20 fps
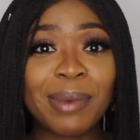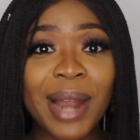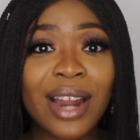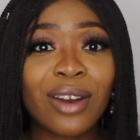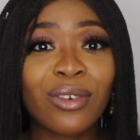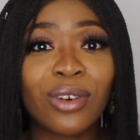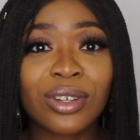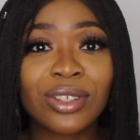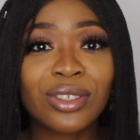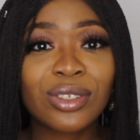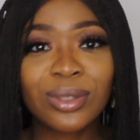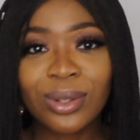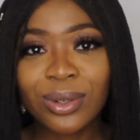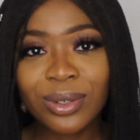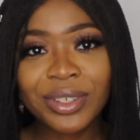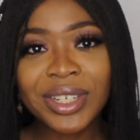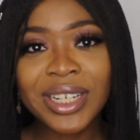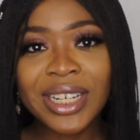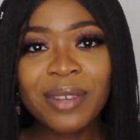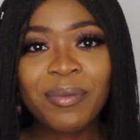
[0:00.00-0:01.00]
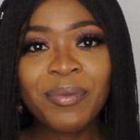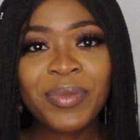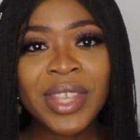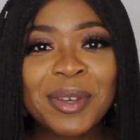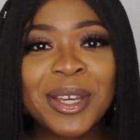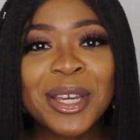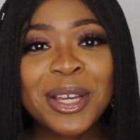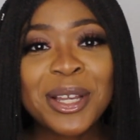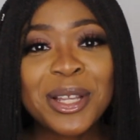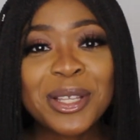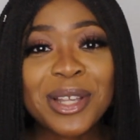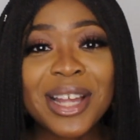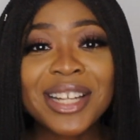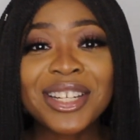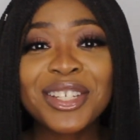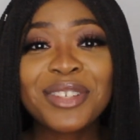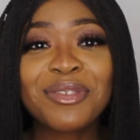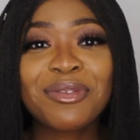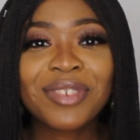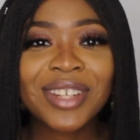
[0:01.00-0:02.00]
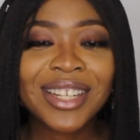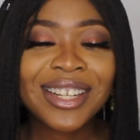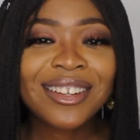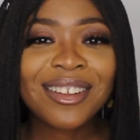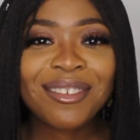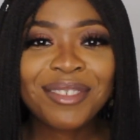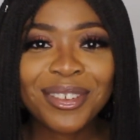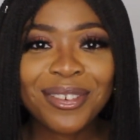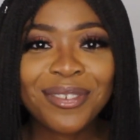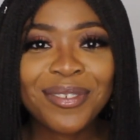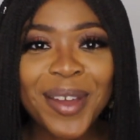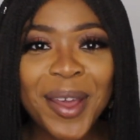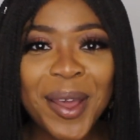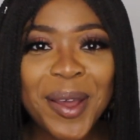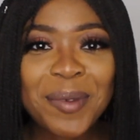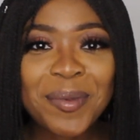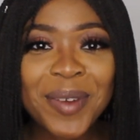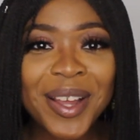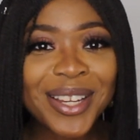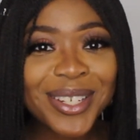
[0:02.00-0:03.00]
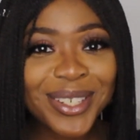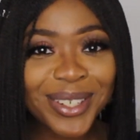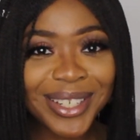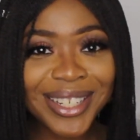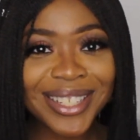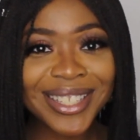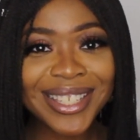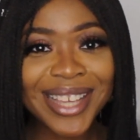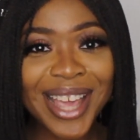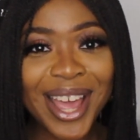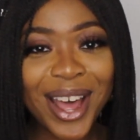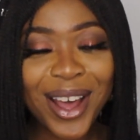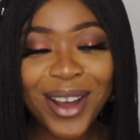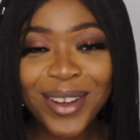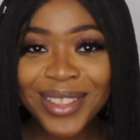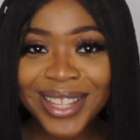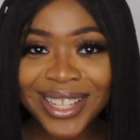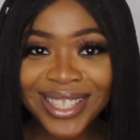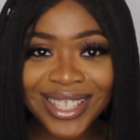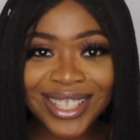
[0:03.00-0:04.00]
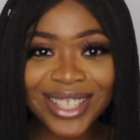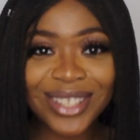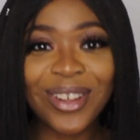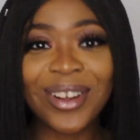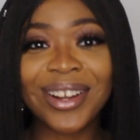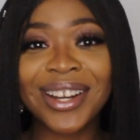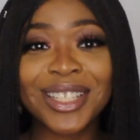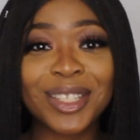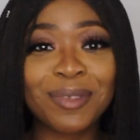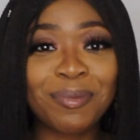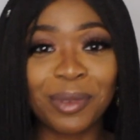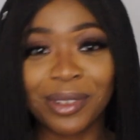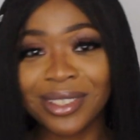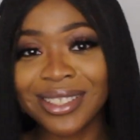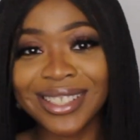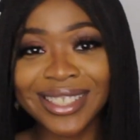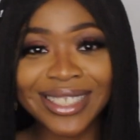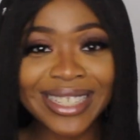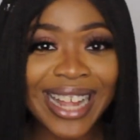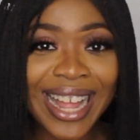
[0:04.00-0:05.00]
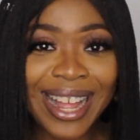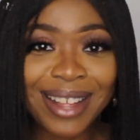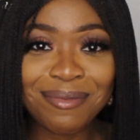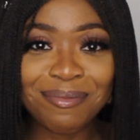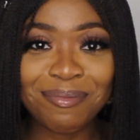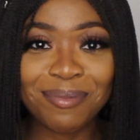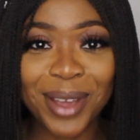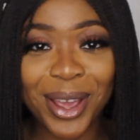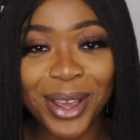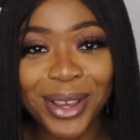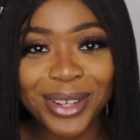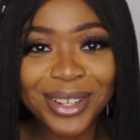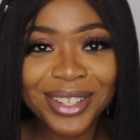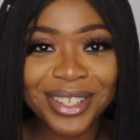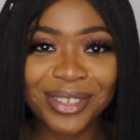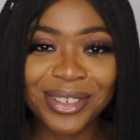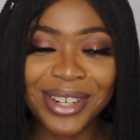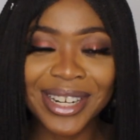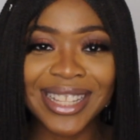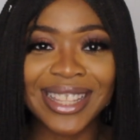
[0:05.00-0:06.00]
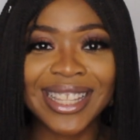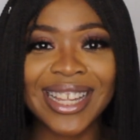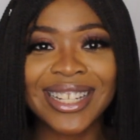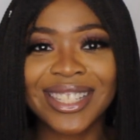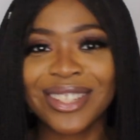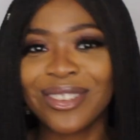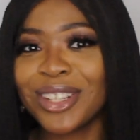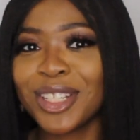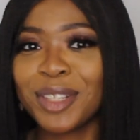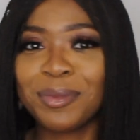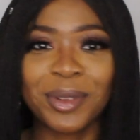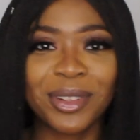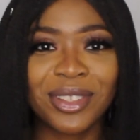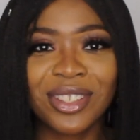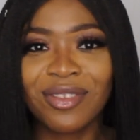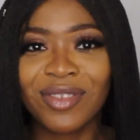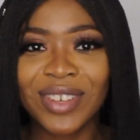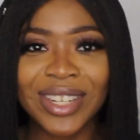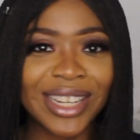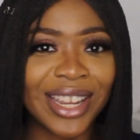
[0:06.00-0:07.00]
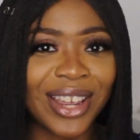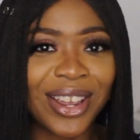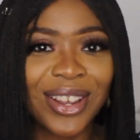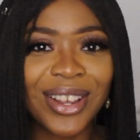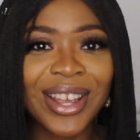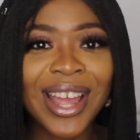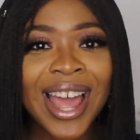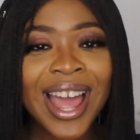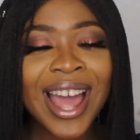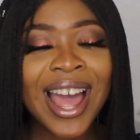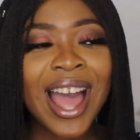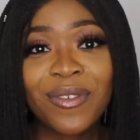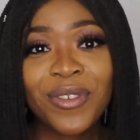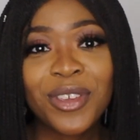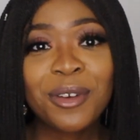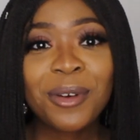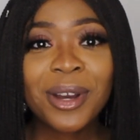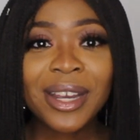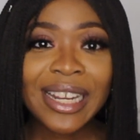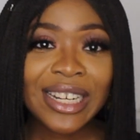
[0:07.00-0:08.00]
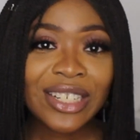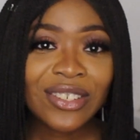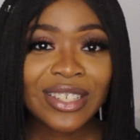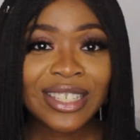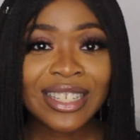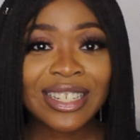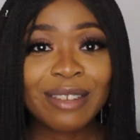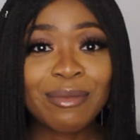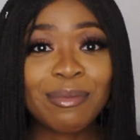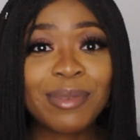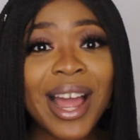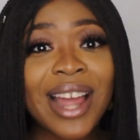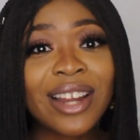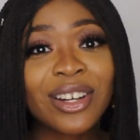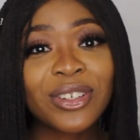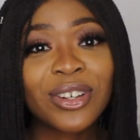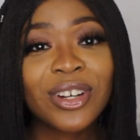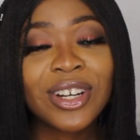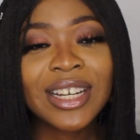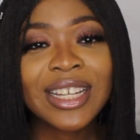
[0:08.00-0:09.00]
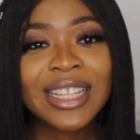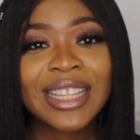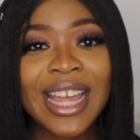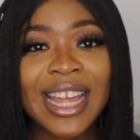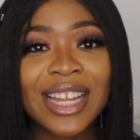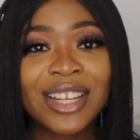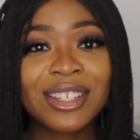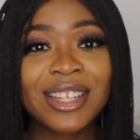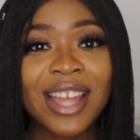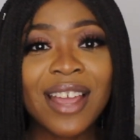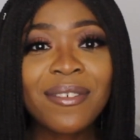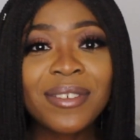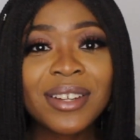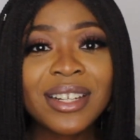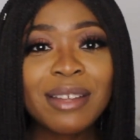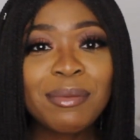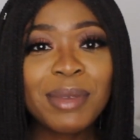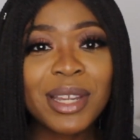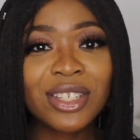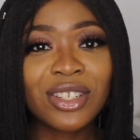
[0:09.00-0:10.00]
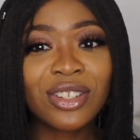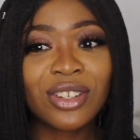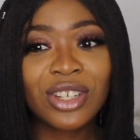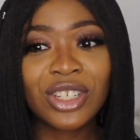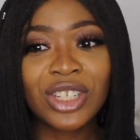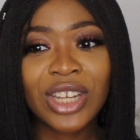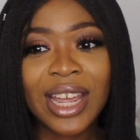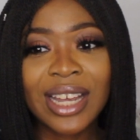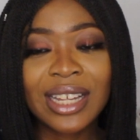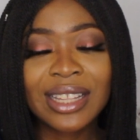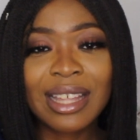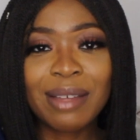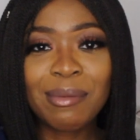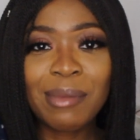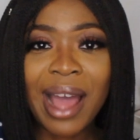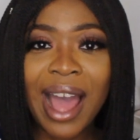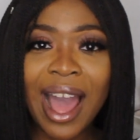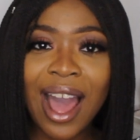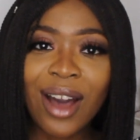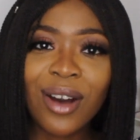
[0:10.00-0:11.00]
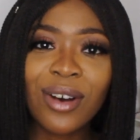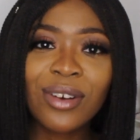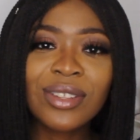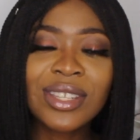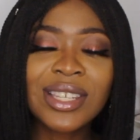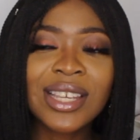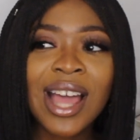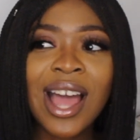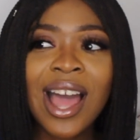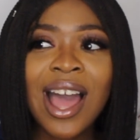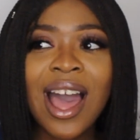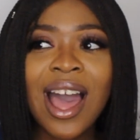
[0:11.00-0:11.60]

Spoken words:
BlackRock story. So I just really love the firm. As you can tell, this is not a sponsored post or anything, it's not a sponsored video. If you are interested in BlackRock, then definitely make sure you check them out.